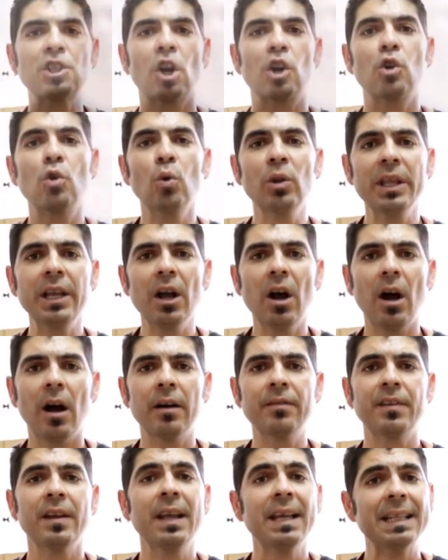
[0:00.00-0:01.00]
are cooling
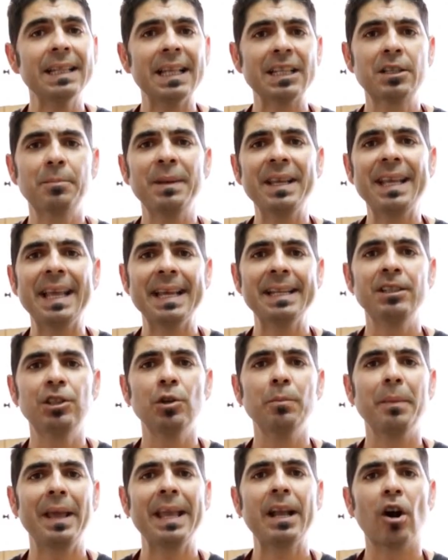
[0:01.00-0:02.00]
off, let's begin
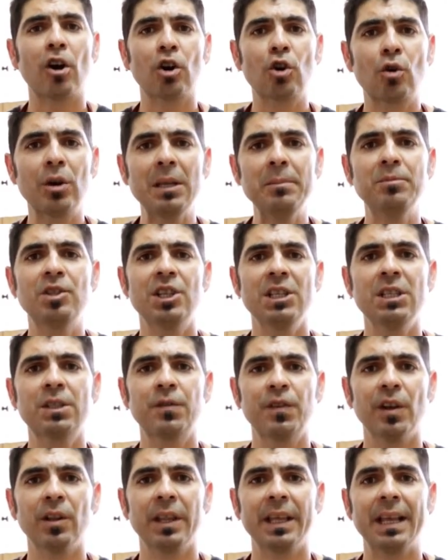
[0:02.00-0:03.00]
to make our cream cheese
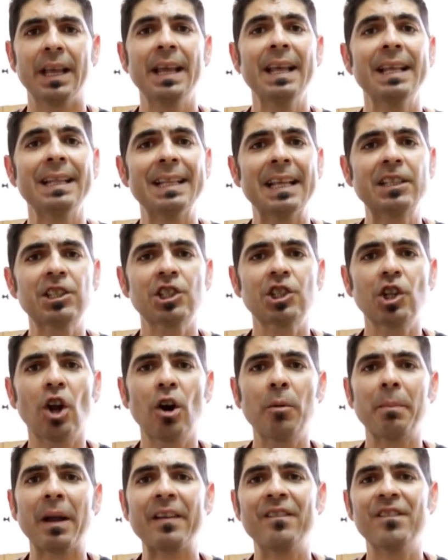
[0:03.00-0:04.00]
filling. Let's
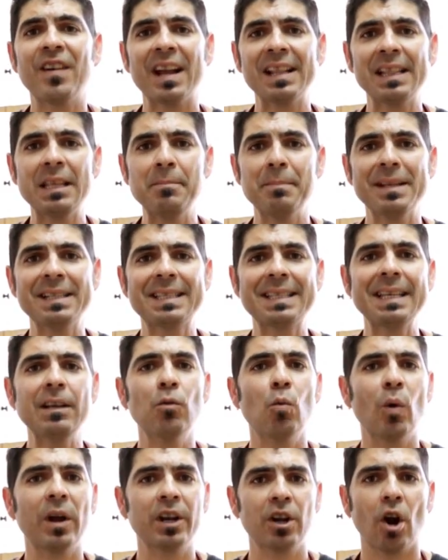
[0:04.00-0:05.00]
start by finely
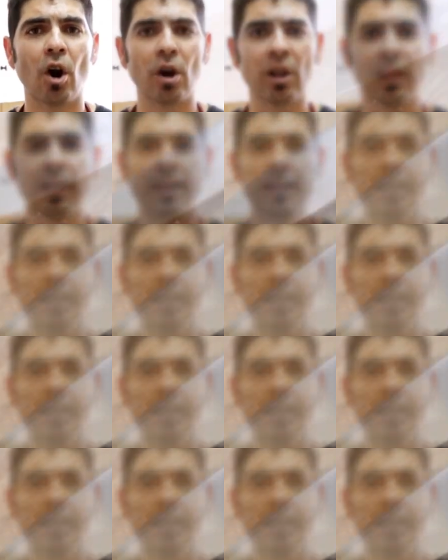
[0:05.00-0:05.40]
mincing one garlic.